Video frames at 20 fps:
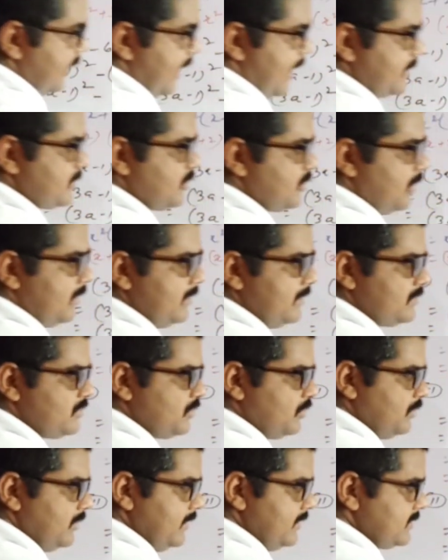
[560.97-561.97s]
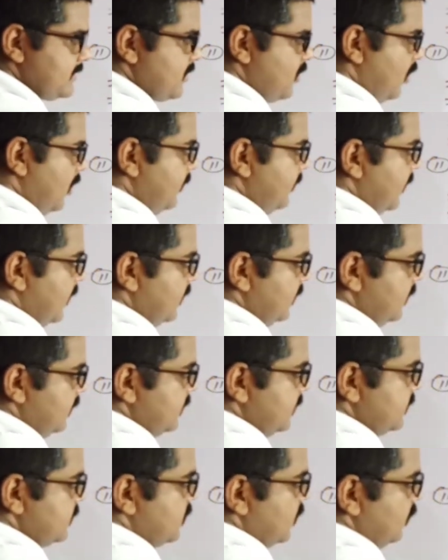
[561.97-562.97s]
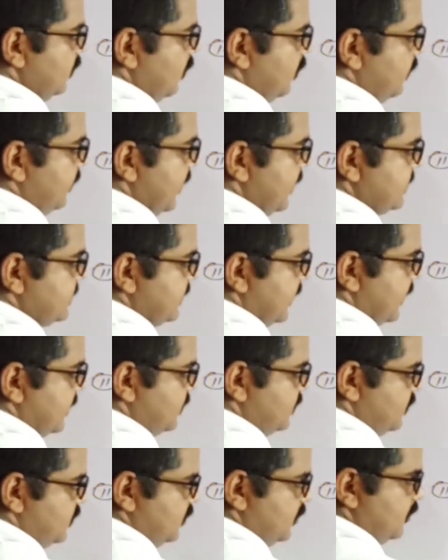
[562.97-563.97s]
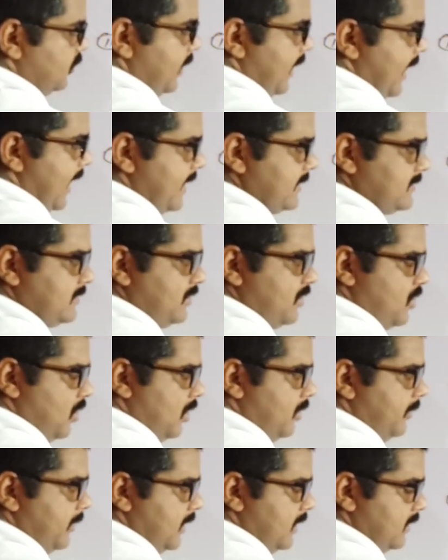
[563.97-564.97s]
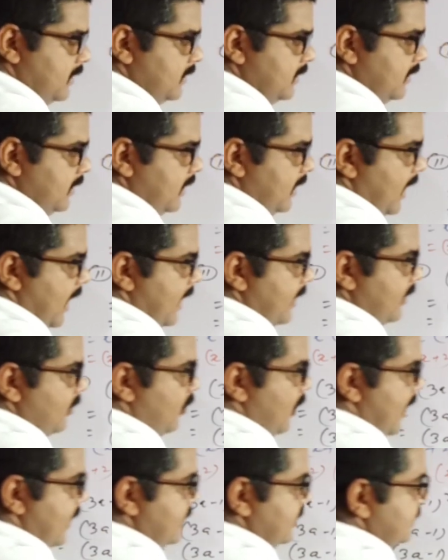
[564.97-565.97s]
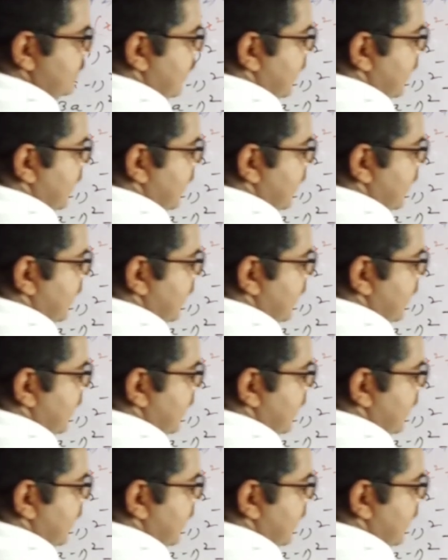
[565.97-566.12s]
Actually 2 is common. So you may take 2 as common. And what is